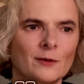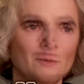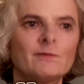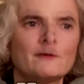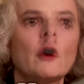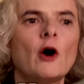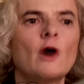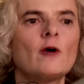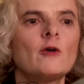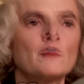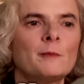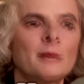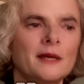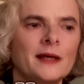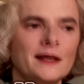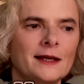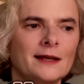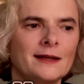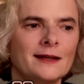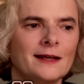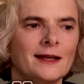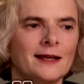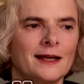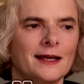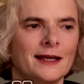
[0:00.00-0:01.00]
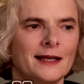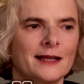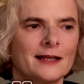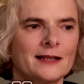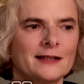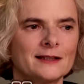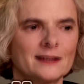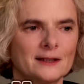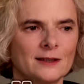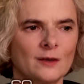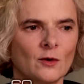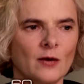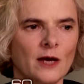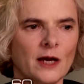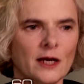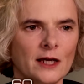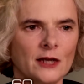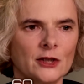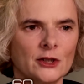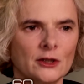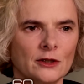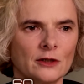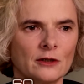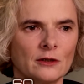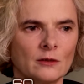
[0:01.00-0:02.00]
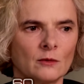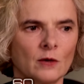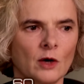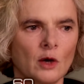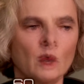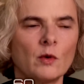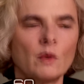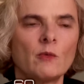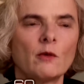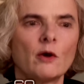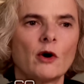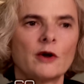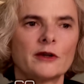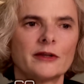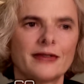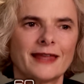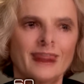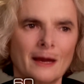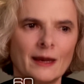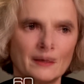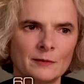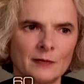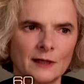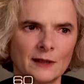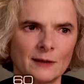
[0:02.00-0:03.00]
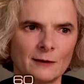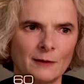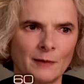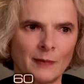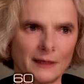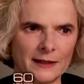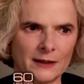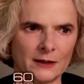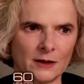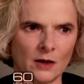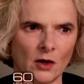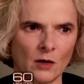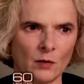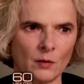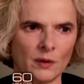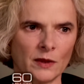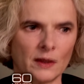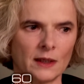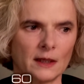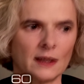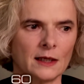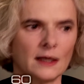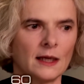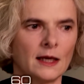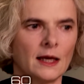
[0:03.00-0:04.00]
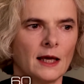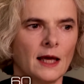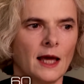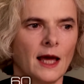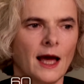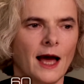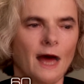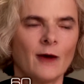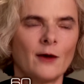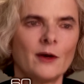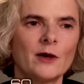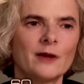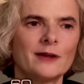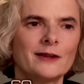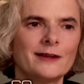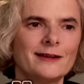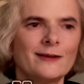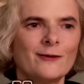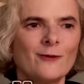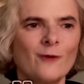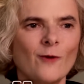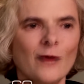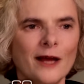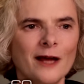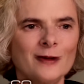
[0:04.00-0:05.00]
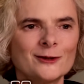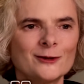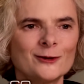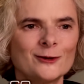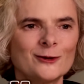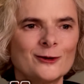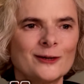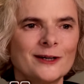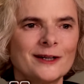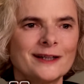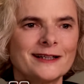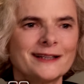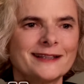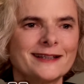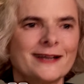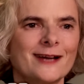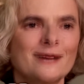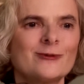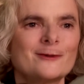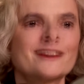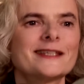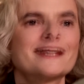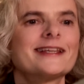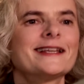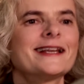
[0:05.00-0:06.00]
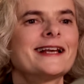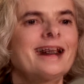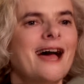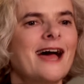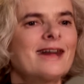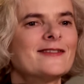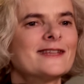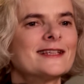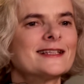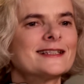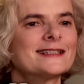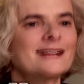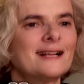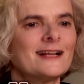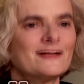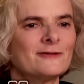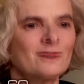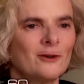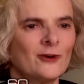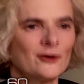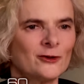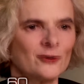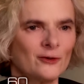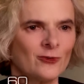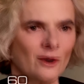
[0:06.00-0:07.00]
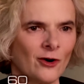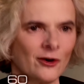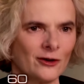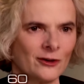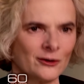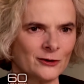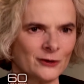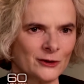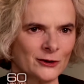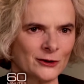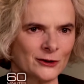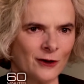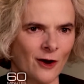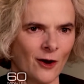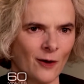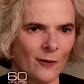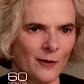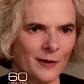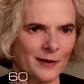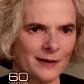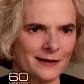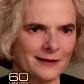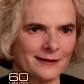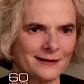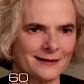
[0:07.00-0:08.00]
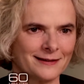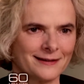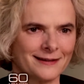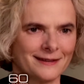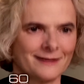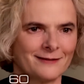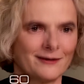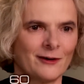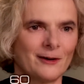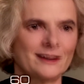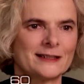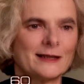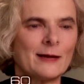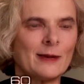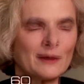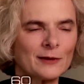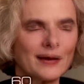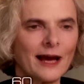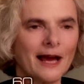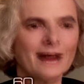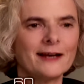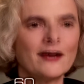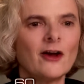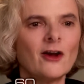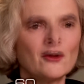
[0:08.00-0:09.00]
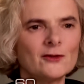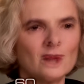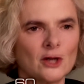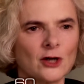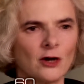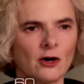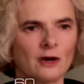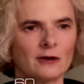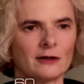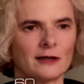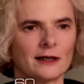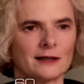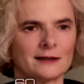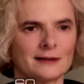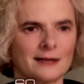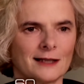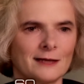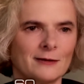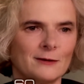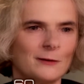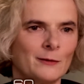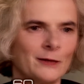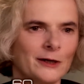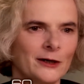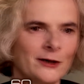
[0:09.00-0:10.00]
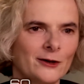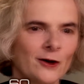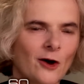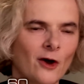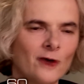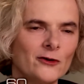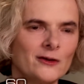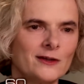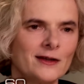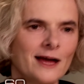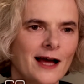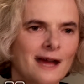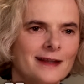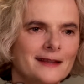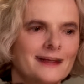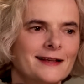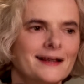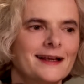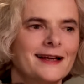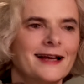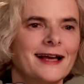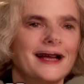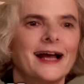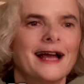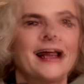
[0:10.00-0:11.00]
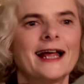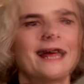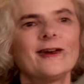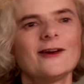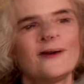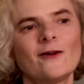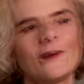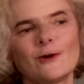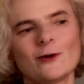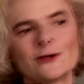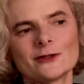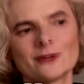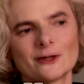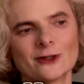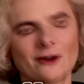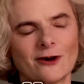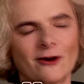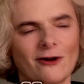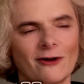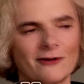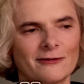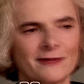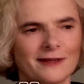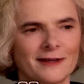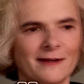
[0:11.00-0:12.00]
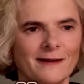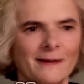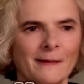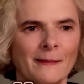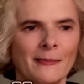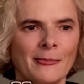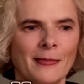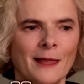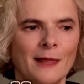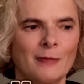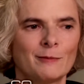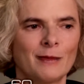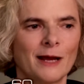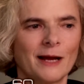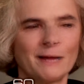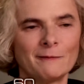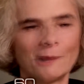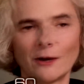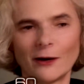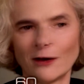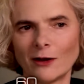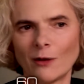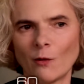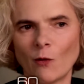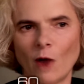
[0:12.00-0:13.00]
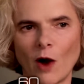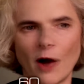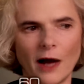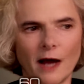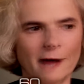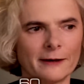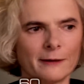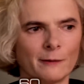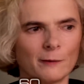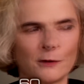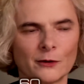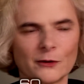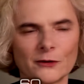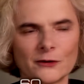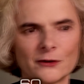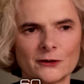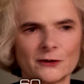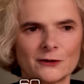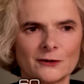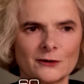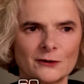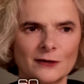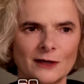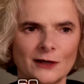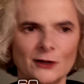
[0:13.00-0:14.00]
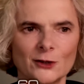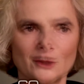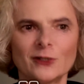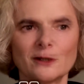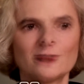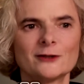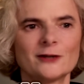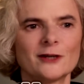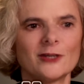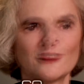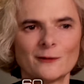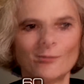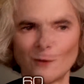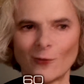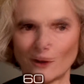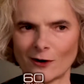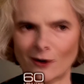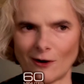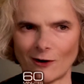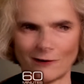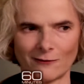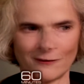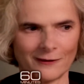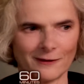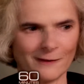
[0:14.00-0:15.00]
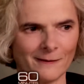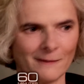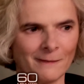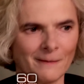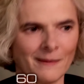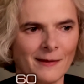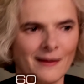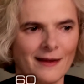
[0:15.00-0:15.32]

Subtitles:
We've all been in a situation where we were tempted by something, and we didn't want to do it, and we didn't have the self-control to stop it. For example, I love chocolates, everybody knows that, and I love also coffee. But I'm a very wired person, so I shouldn't drink more coffee.